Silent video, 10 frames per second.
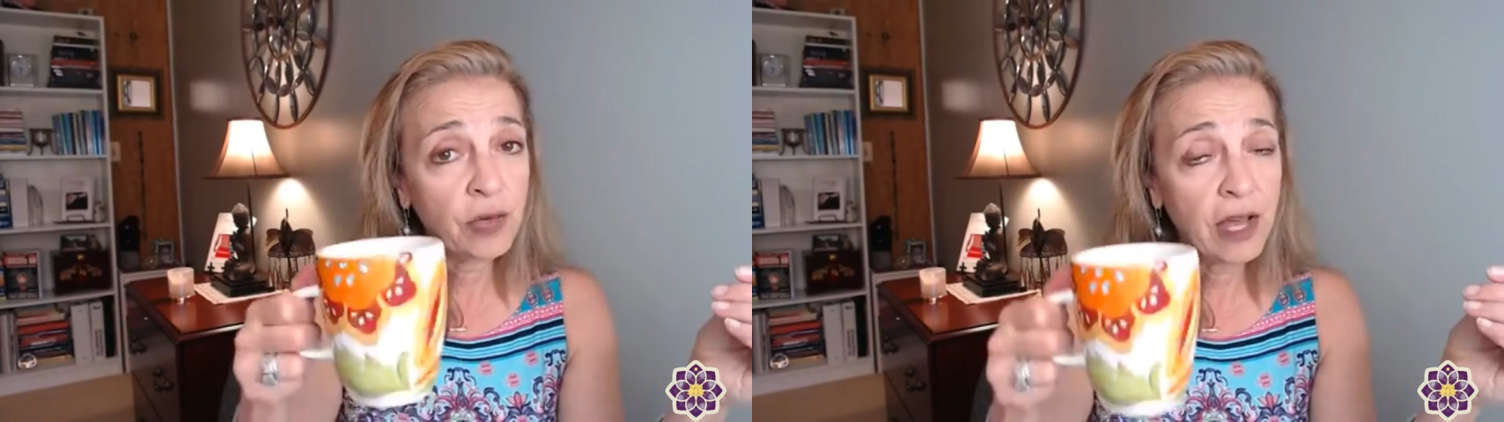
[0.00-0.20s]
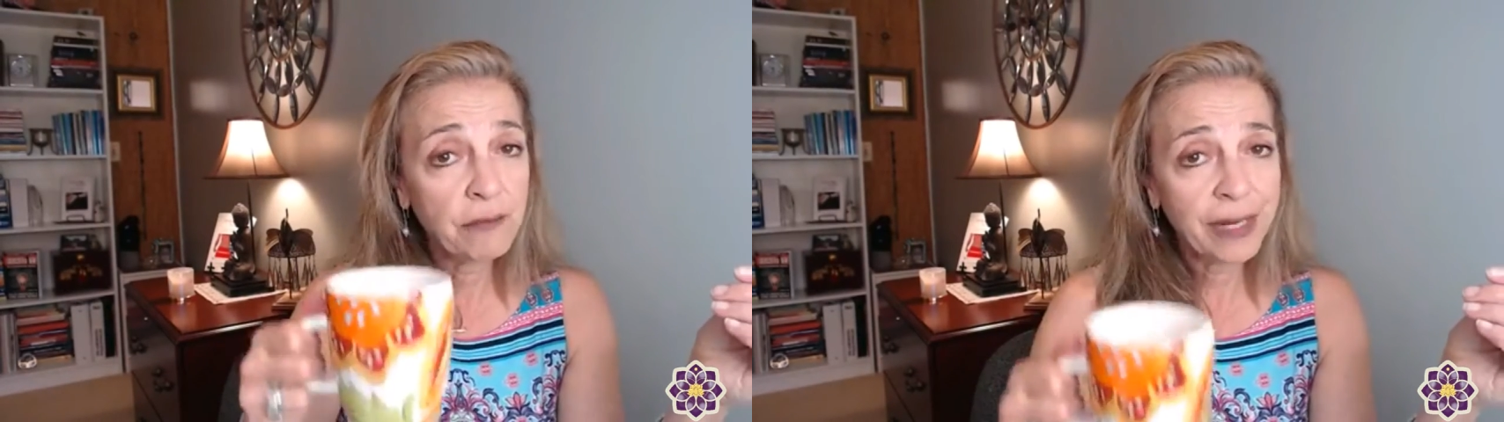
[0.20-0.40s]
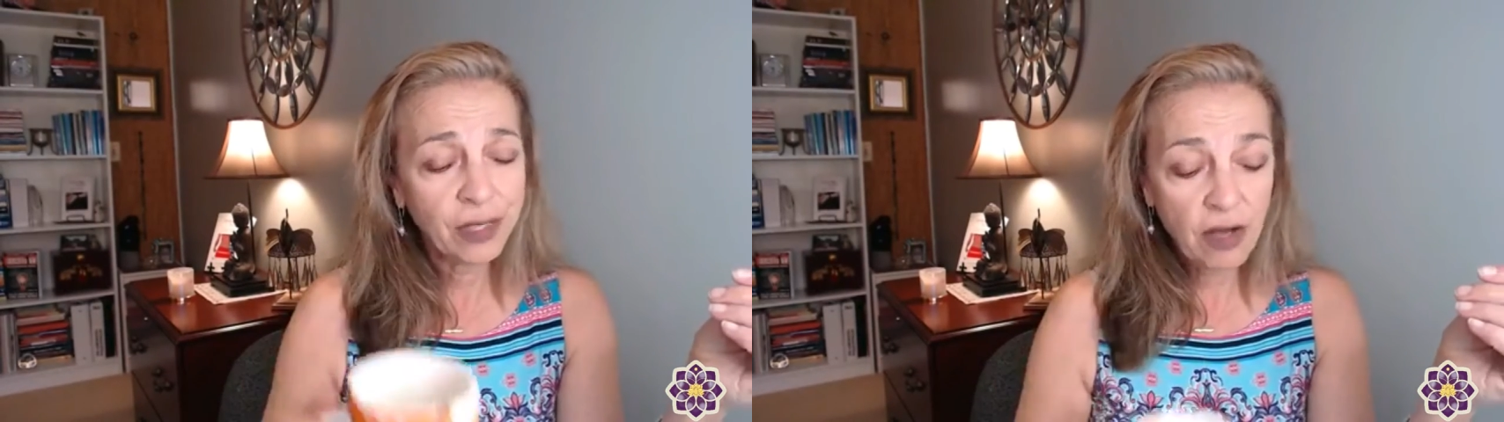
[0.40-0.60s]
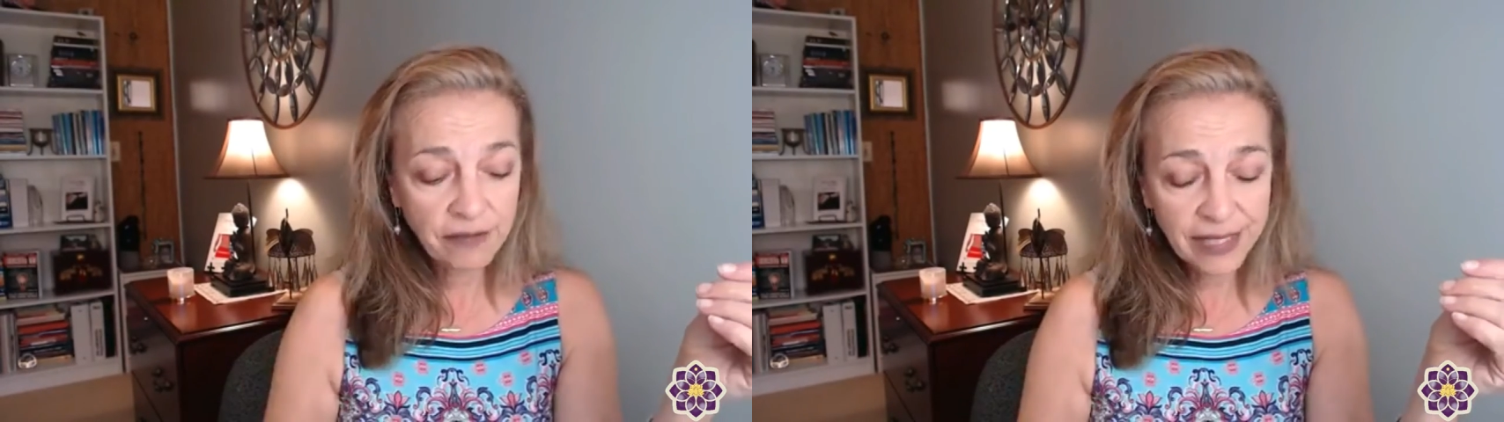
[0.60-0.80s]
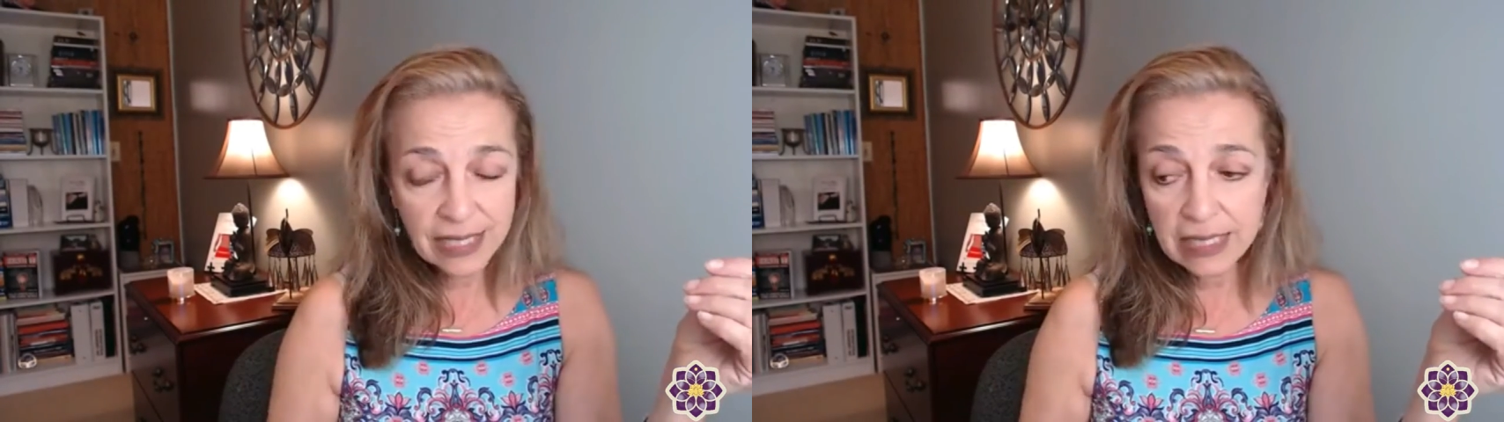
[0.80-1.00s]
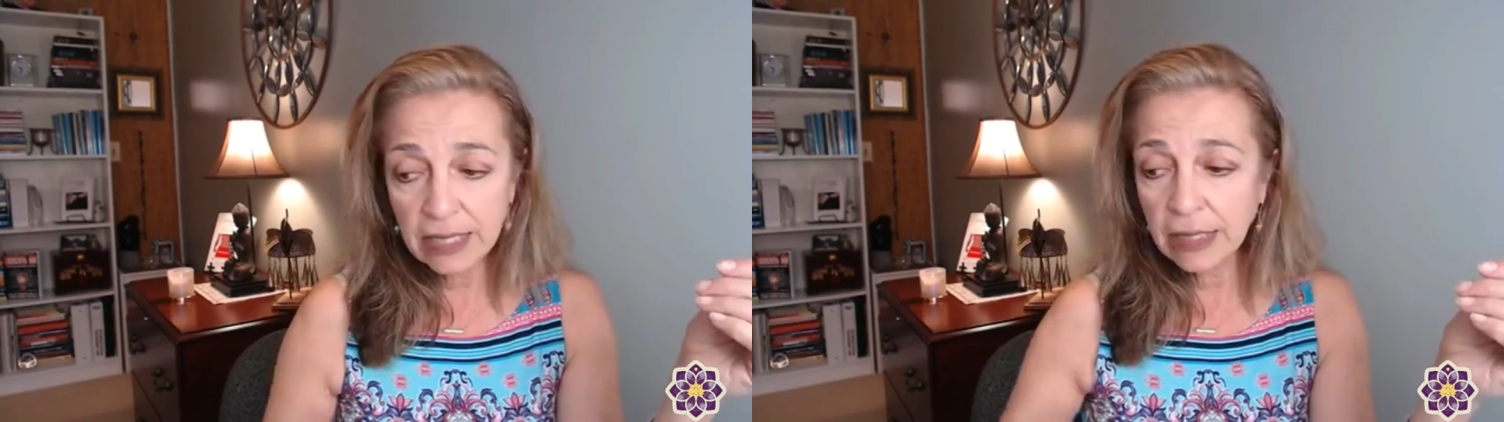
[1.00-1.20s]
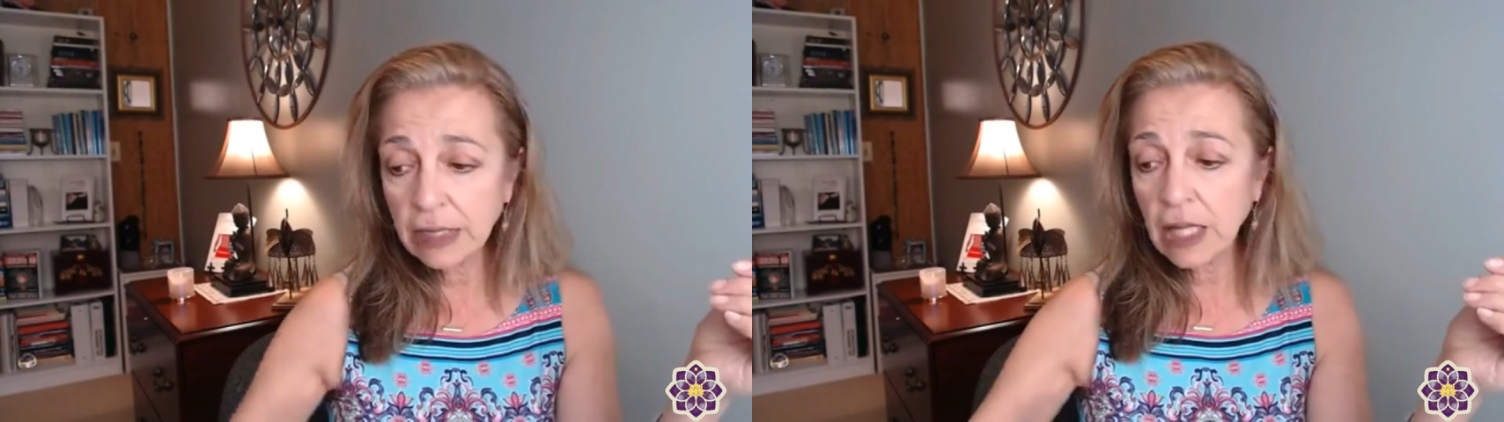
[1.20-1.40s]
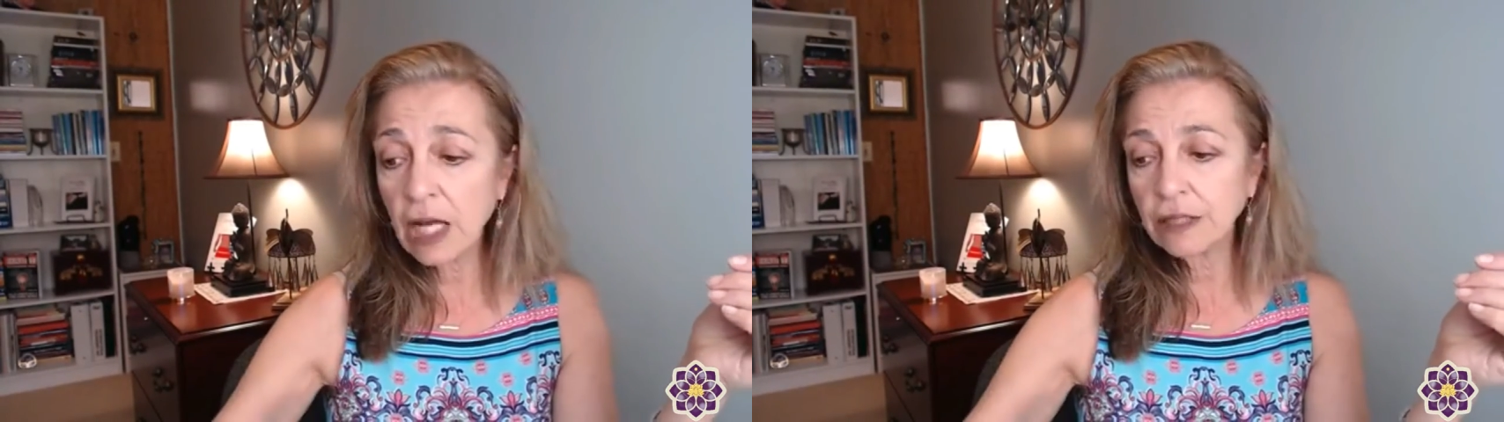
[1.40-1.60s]
have my coffee at 10
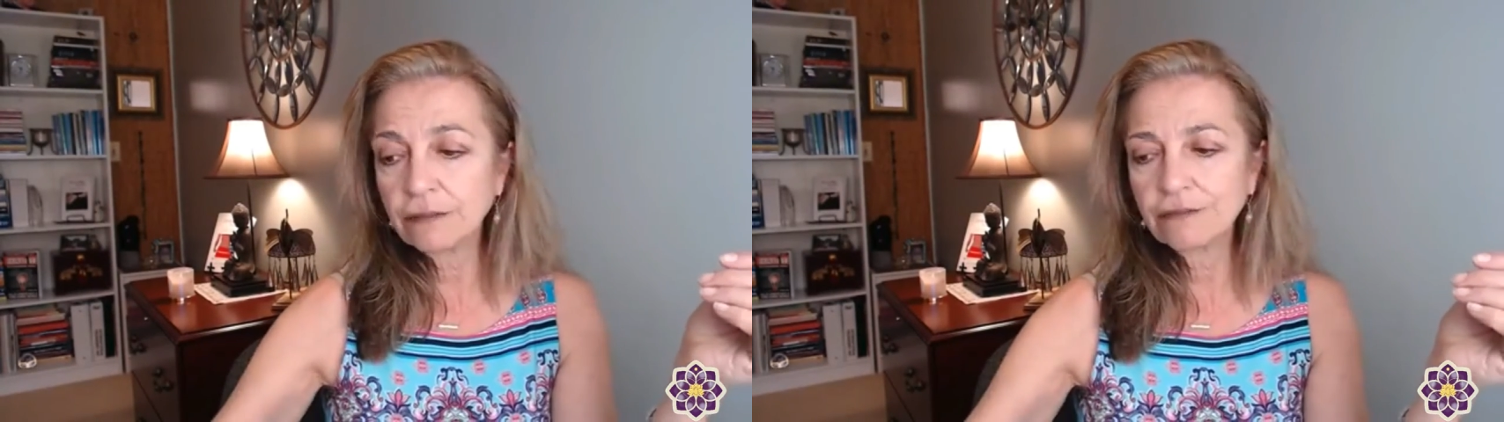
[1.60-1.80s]
o'clock,